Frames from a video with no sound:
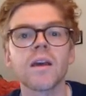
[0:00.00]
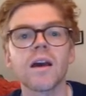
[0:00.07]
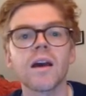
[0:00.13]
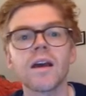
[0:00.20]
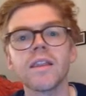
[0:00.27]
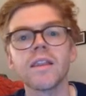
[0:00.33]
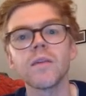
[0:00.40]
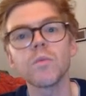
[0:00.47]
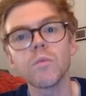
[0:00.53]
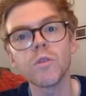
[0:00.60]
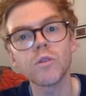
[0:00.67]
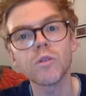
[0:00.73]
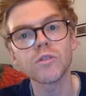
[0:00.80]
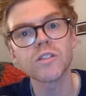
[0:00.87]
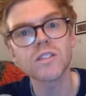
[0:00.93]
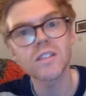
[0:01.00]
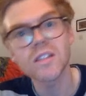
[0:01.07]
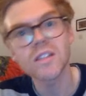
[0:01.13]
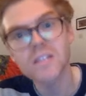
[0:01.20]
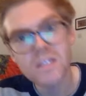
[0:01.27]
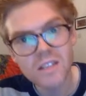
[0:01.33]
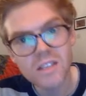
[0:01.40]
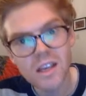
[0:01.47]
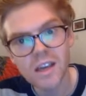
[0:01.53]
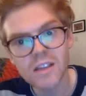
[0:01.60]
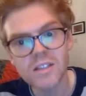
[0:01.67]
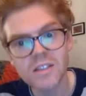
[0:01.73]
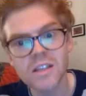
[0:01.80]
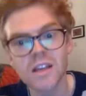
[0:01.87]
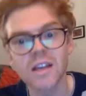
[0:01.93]
And then when we go to scene
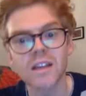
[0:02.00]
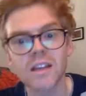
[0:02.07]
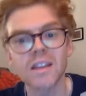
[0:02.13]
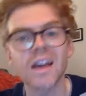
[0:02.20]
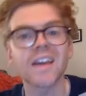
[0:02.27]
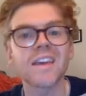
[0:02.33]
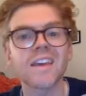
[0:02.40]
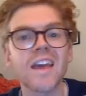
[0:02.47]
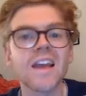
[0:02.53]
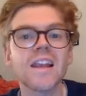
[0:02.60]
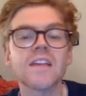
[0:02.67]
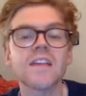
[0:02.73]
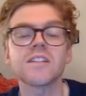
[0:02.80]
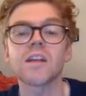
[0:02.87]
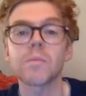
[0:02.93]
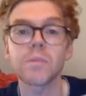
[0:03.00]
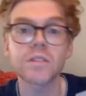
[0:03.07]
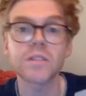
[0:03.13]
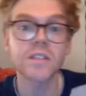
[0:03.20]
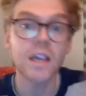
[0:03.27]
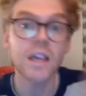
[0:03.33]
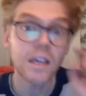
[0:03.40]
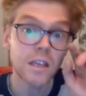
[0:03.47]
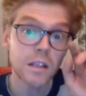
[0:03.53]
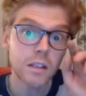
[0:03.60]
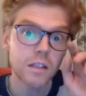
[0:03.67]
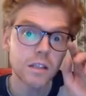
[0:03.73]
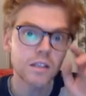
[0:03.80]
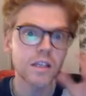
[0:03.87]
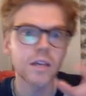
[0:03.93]
6, that again isn't a
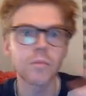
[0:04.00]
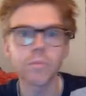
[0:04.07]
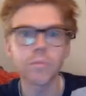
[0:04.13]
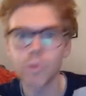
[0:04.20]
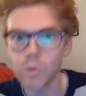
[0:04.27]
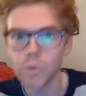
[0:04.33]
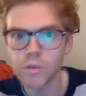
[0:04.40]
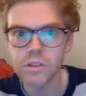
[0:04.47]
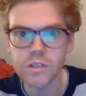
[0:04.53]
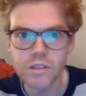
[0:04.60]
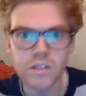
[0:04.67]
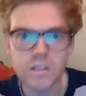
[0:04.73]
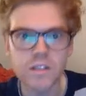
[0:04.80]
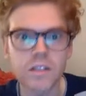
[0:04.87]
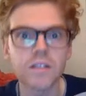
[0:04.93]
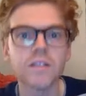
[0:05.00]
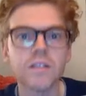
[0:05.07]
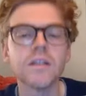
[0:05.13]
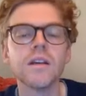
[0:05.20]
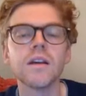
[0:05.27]
particularly important scene